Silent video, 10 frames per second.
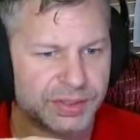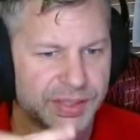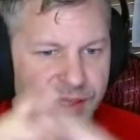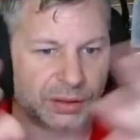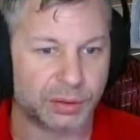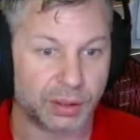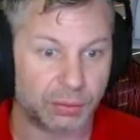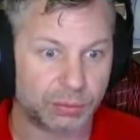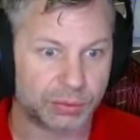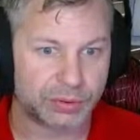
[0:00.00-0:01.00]
It's like, okay,
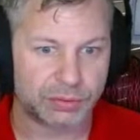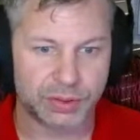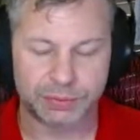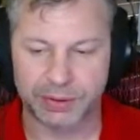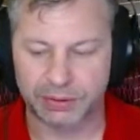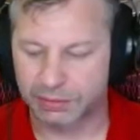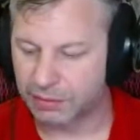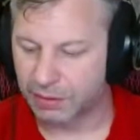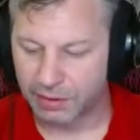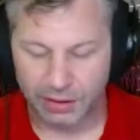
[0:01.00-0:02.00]
well, we've just been
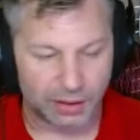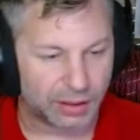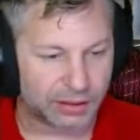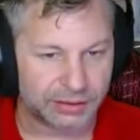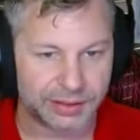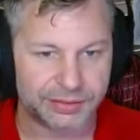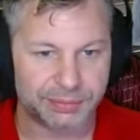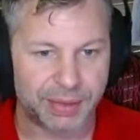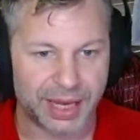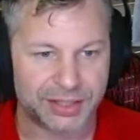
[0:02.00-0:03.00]

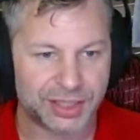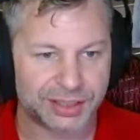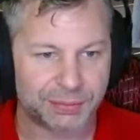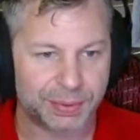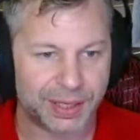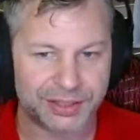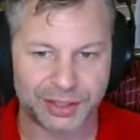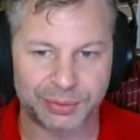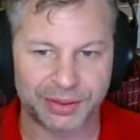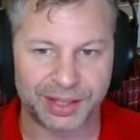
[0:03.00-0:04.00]
living paycheck to
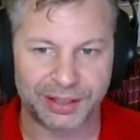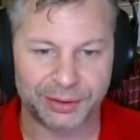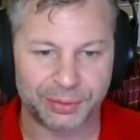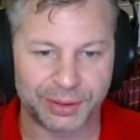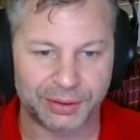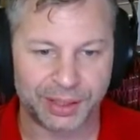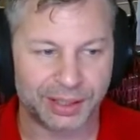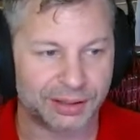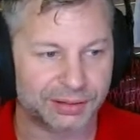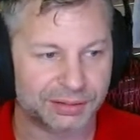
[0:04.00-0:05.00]
paycheck. What the hell do we do
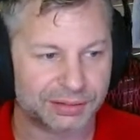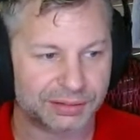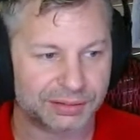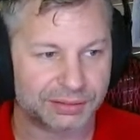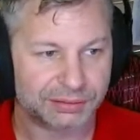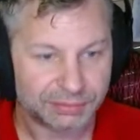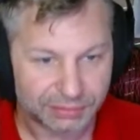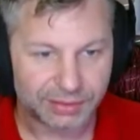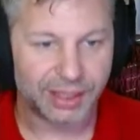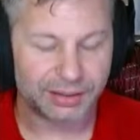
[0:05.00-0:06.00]
now?
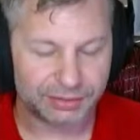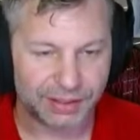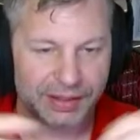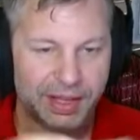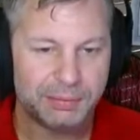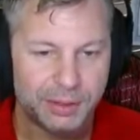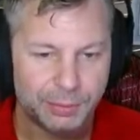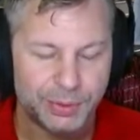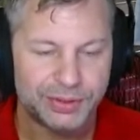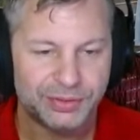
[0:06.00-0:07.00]
Yeah, find that
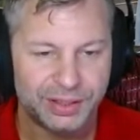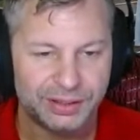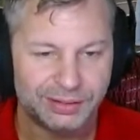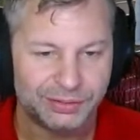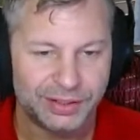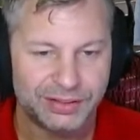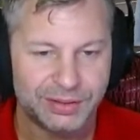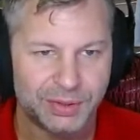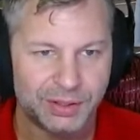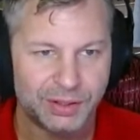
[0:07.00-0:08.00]
purpose. Find
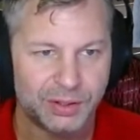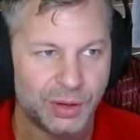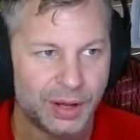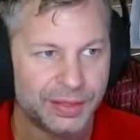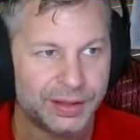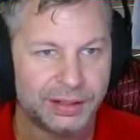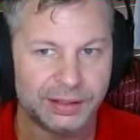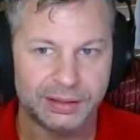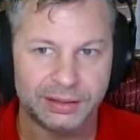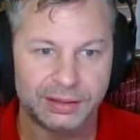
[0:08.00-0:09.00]
something to do out there
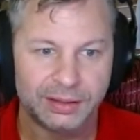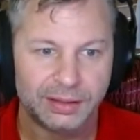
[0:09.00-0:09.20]
to